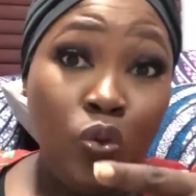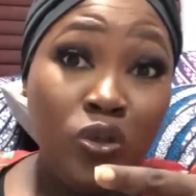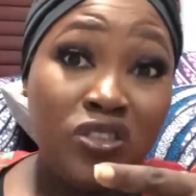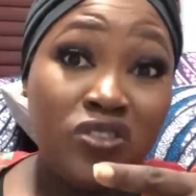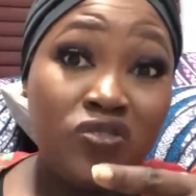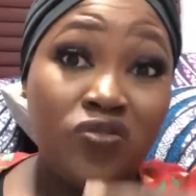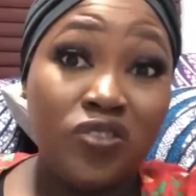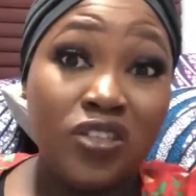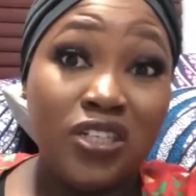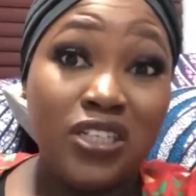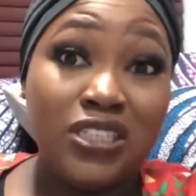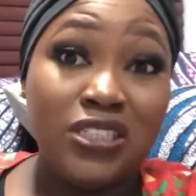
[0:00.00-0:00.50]
Who
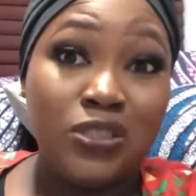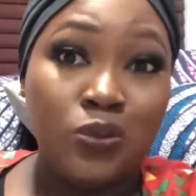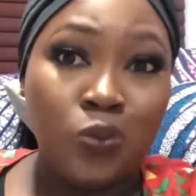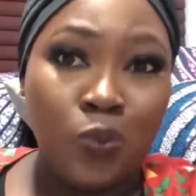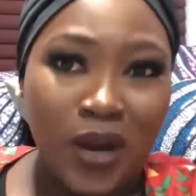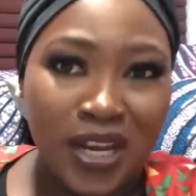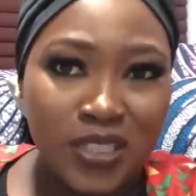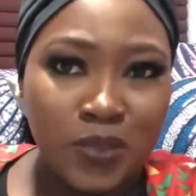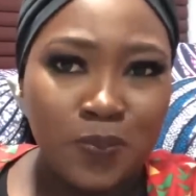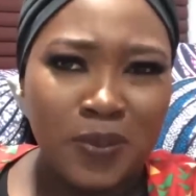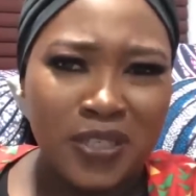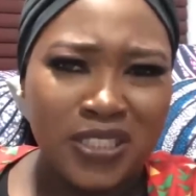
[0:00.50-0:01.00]
is really the
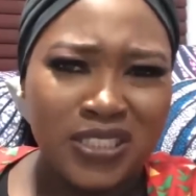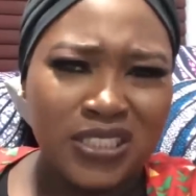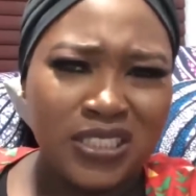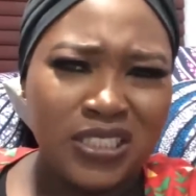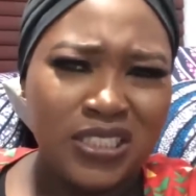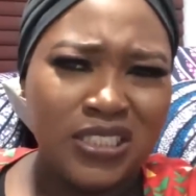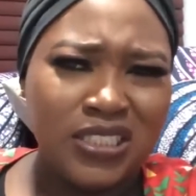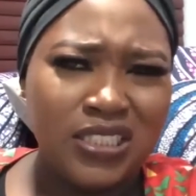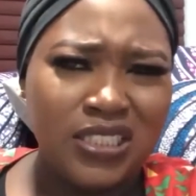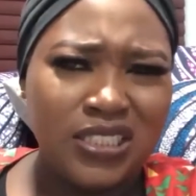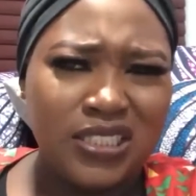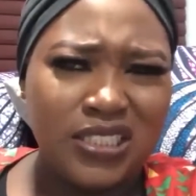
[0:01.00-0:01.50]
wise
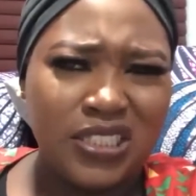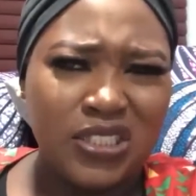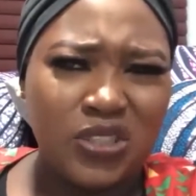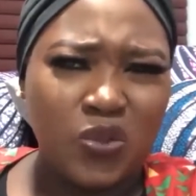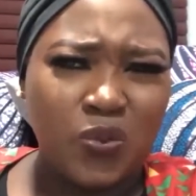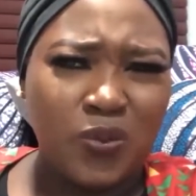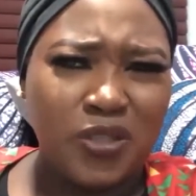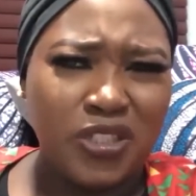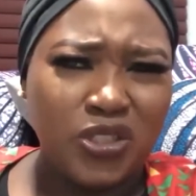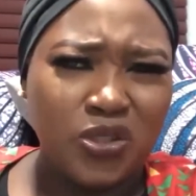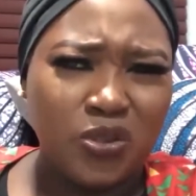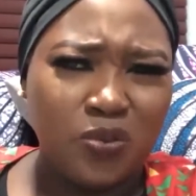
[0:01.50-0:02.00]
person in this
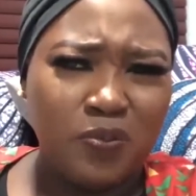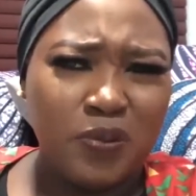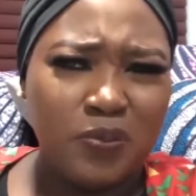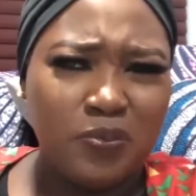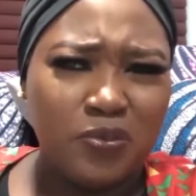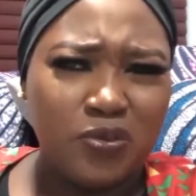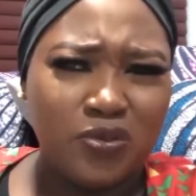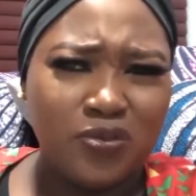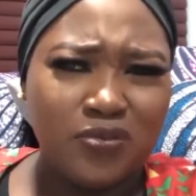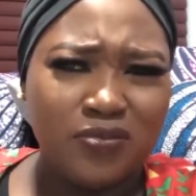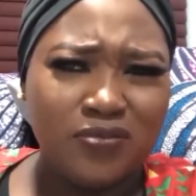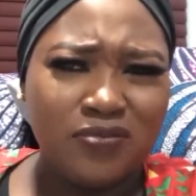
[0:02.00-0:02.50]
situation,
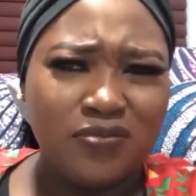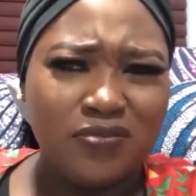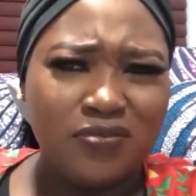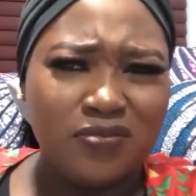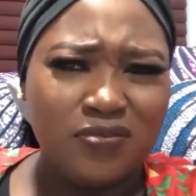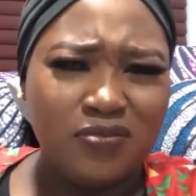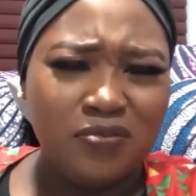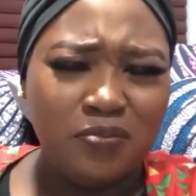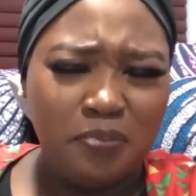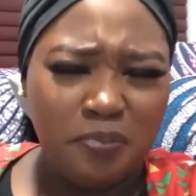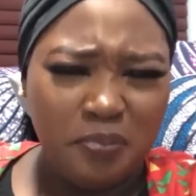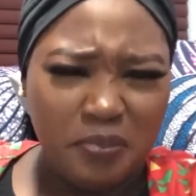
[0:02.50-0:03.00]
people?
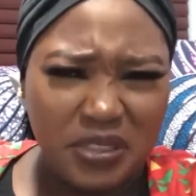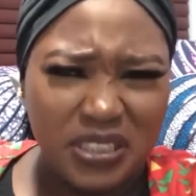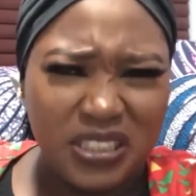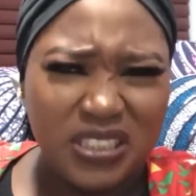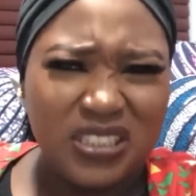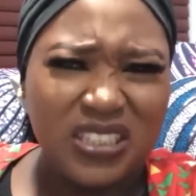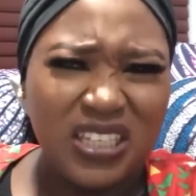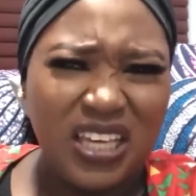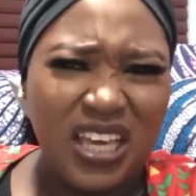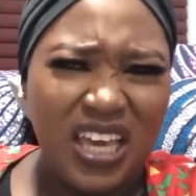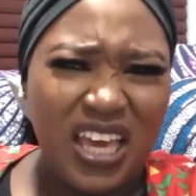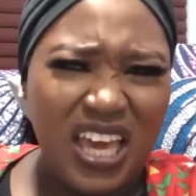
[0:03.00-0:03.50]

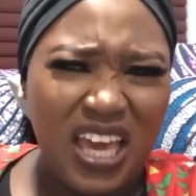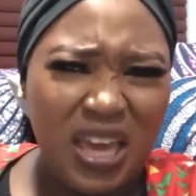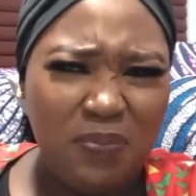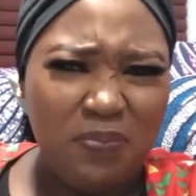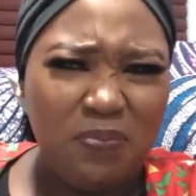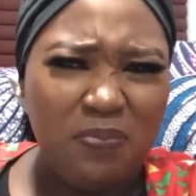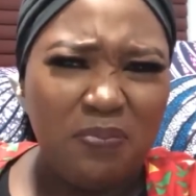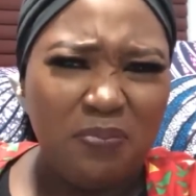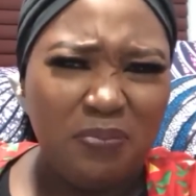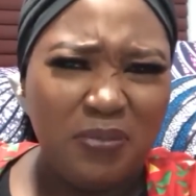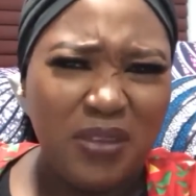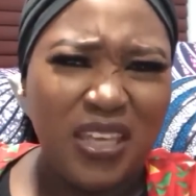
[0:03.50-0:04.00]
Please
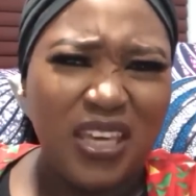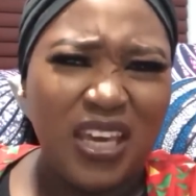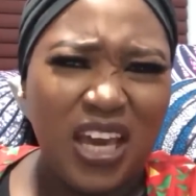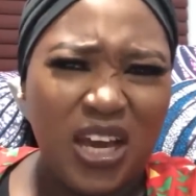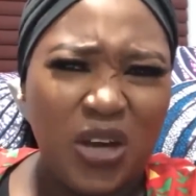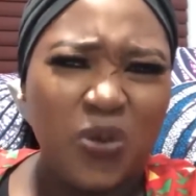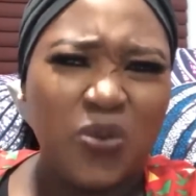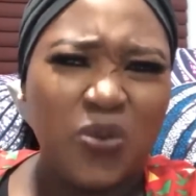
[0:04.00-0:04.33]
help me